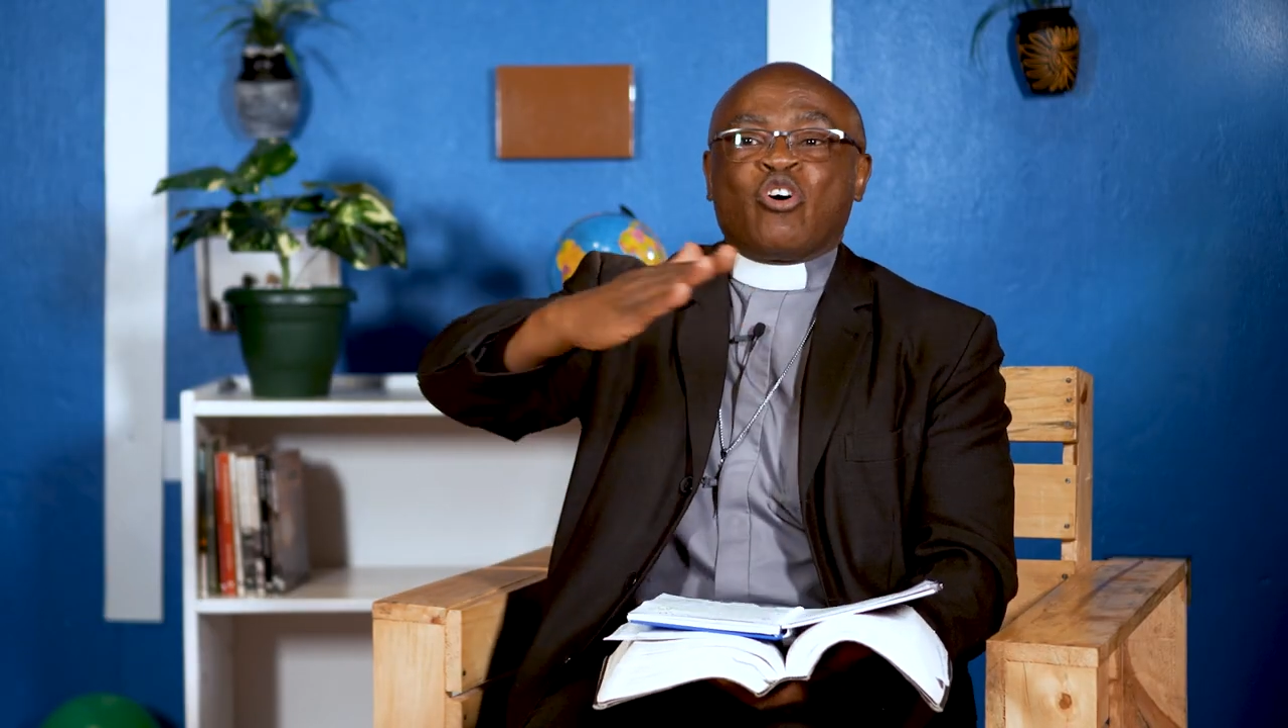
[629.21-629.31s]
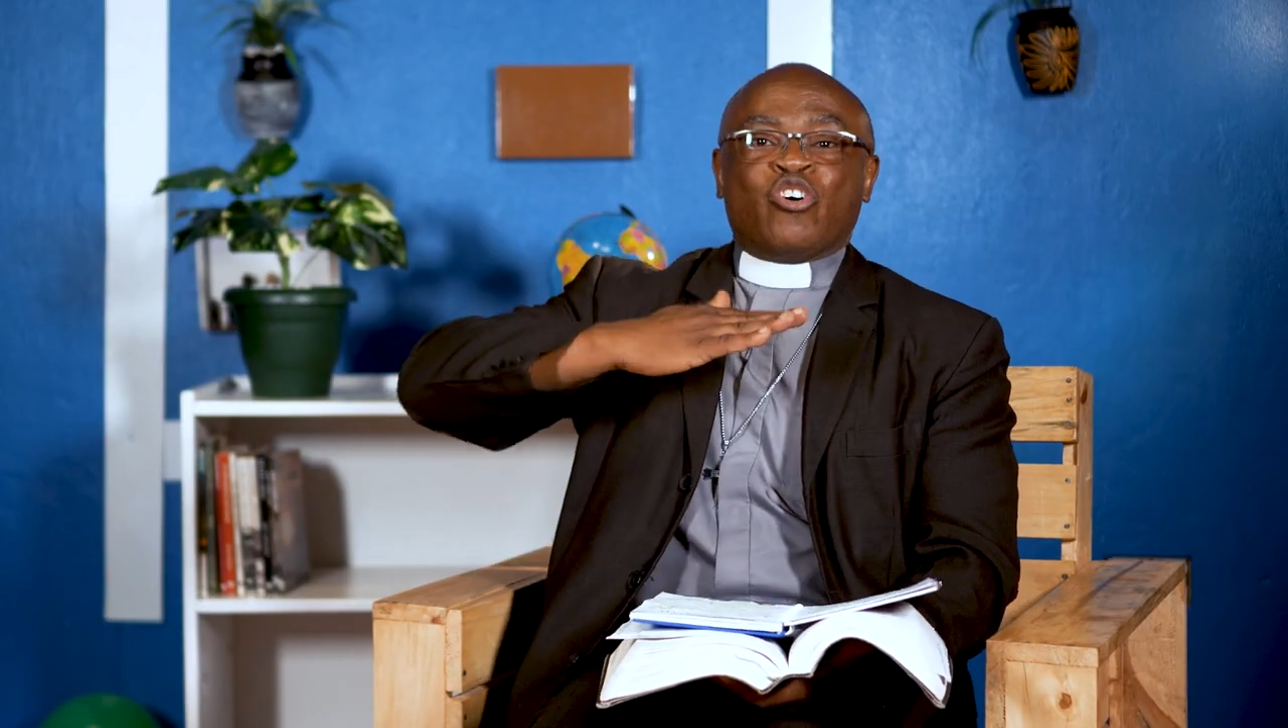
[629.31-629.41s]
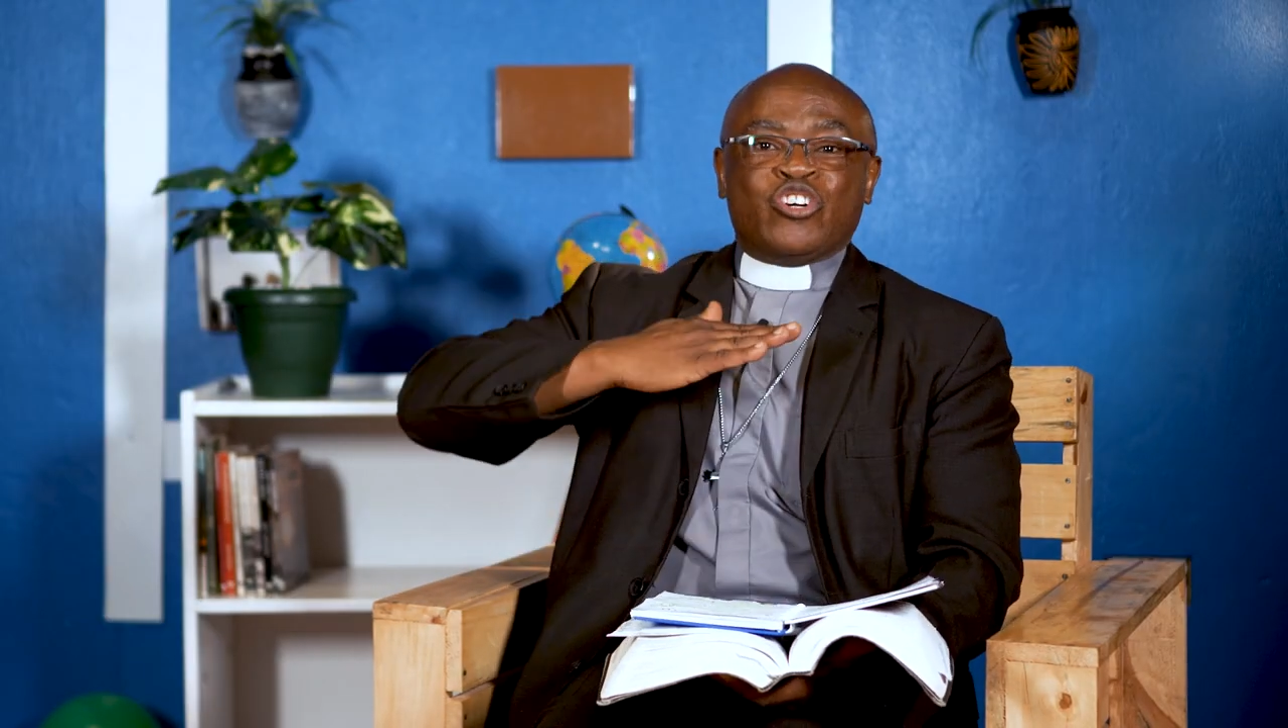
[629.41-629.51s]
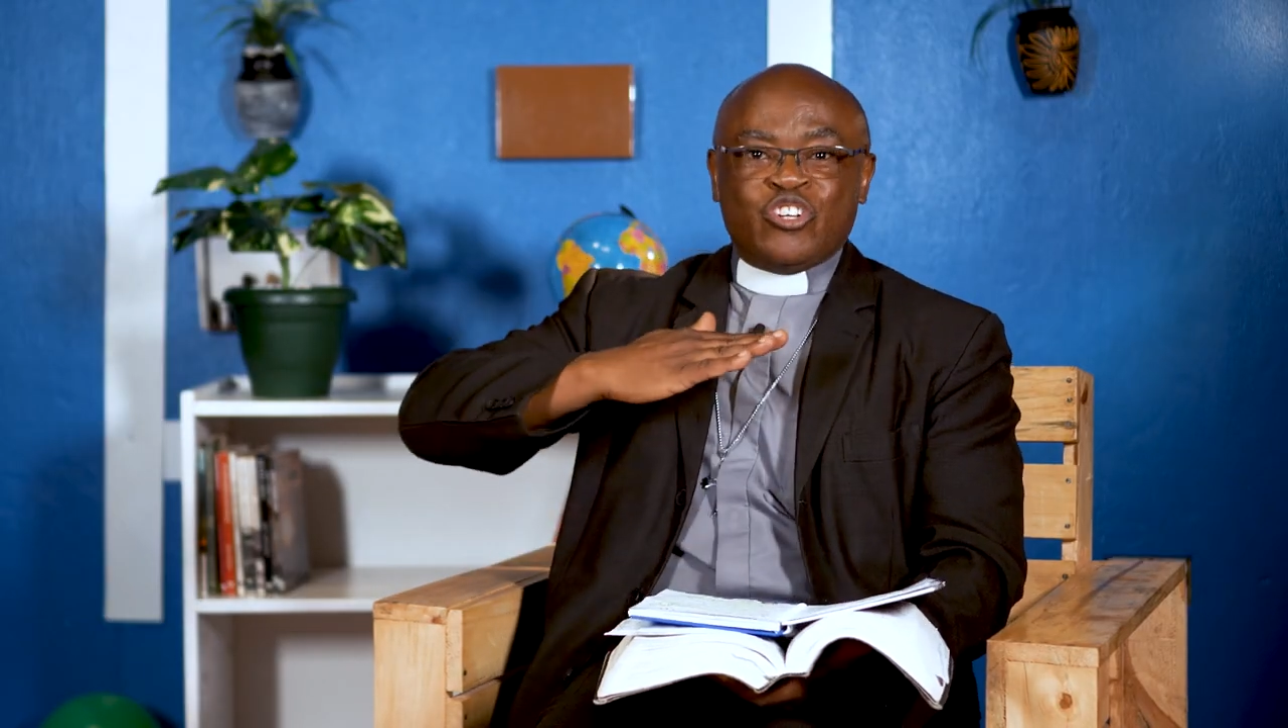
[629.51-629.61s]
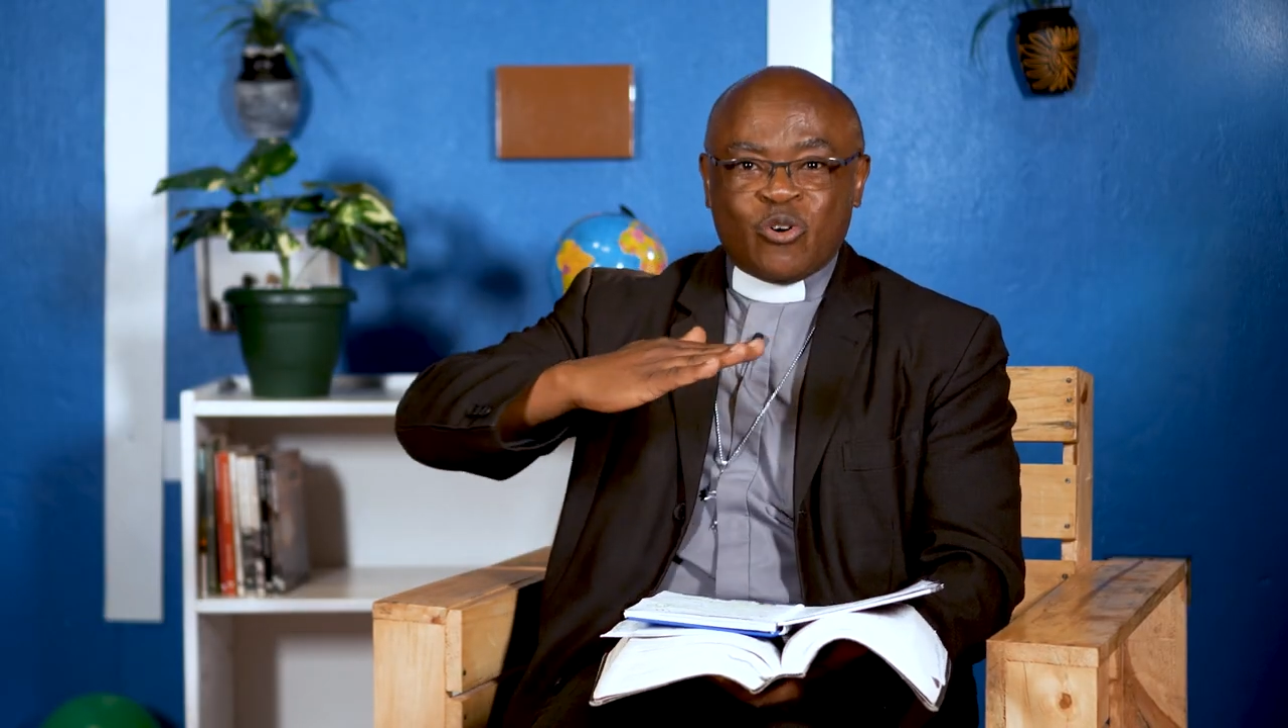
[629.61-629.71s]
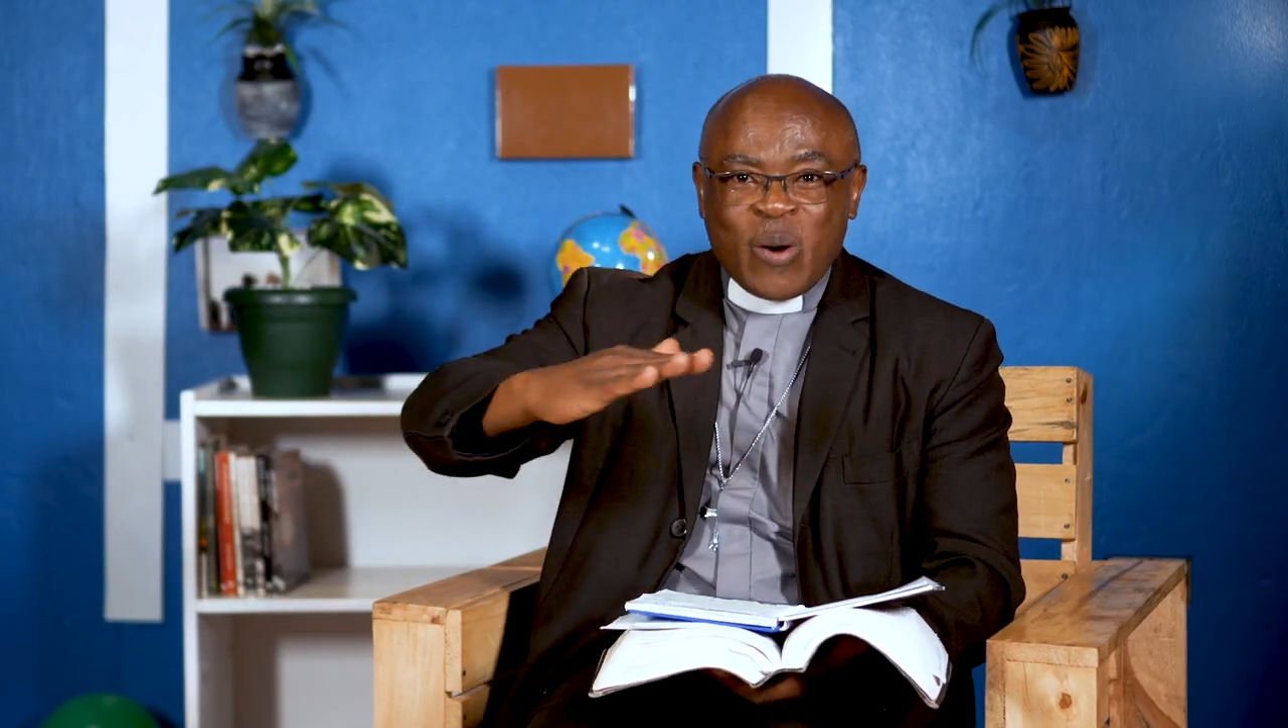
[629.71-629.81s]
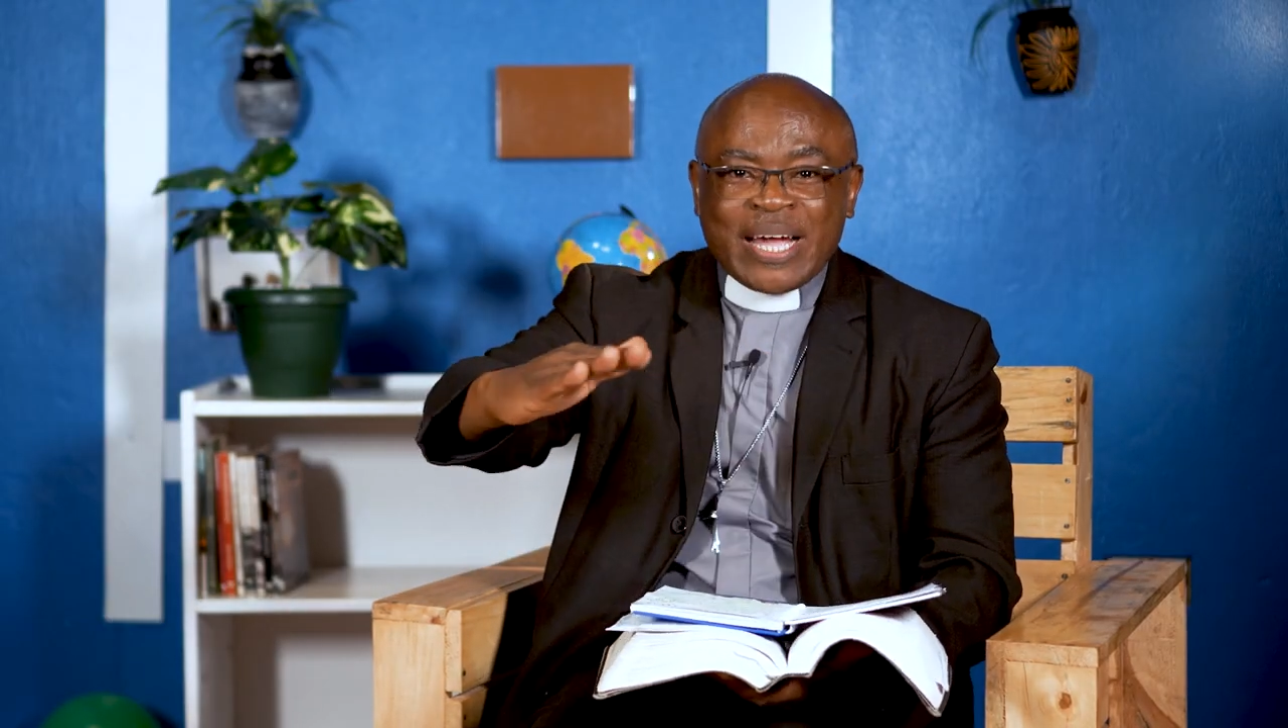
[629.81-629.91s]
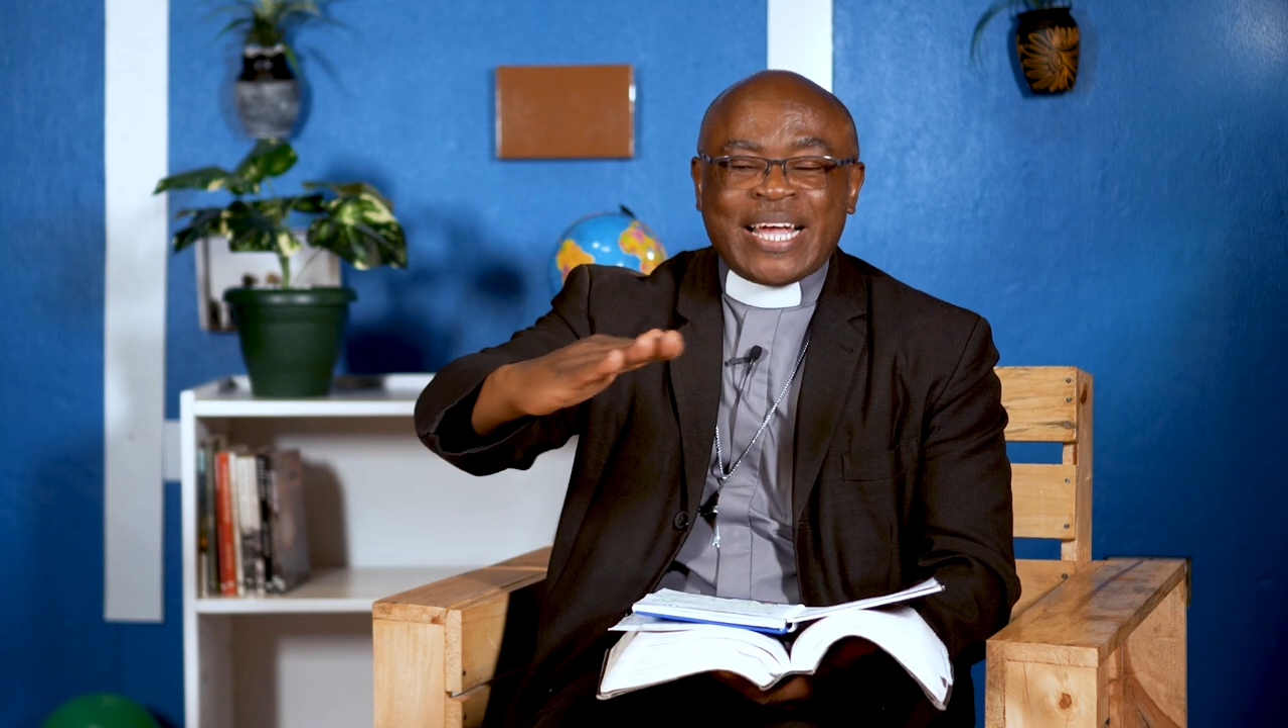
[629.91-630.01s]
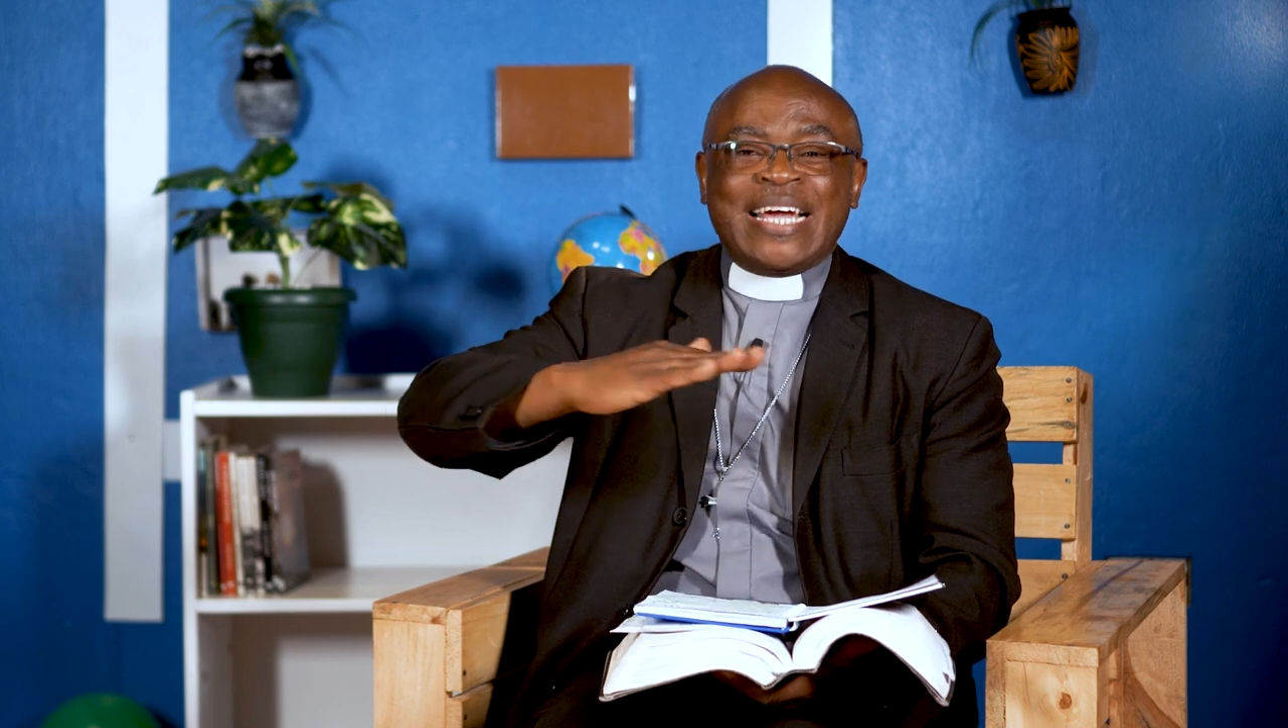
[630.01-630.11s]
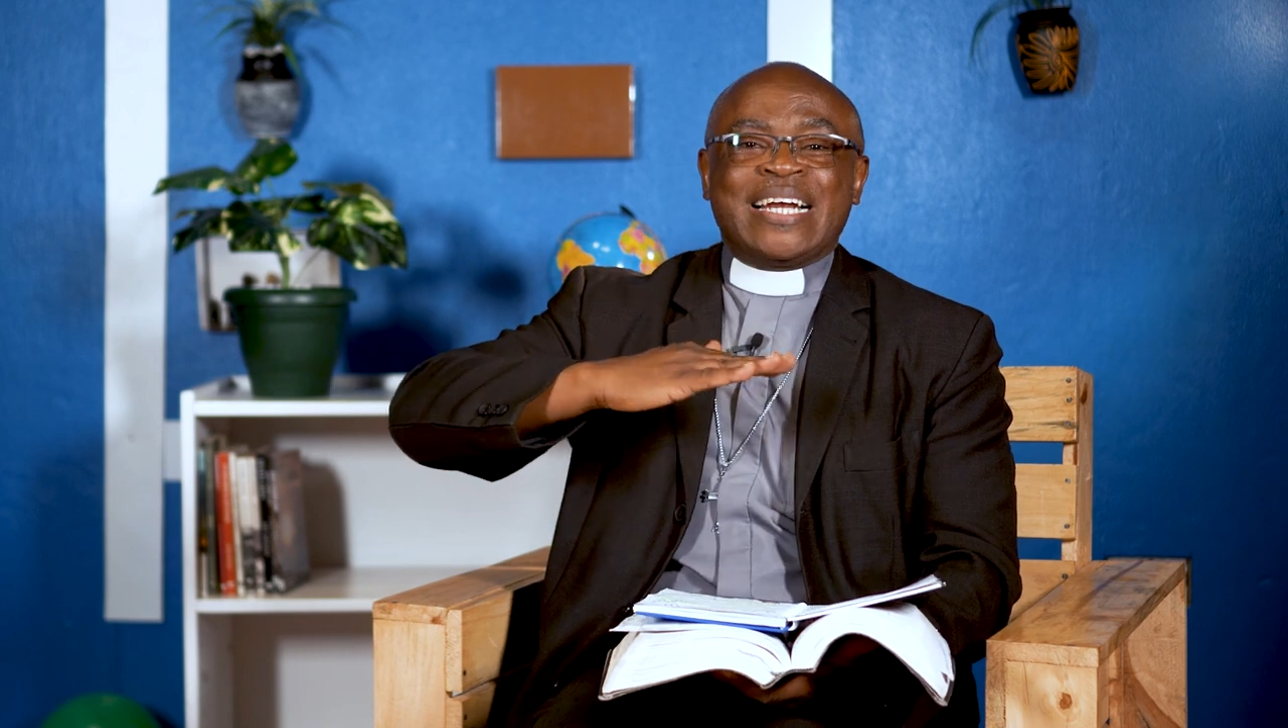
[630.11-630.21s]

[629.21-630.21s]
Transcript: cordial working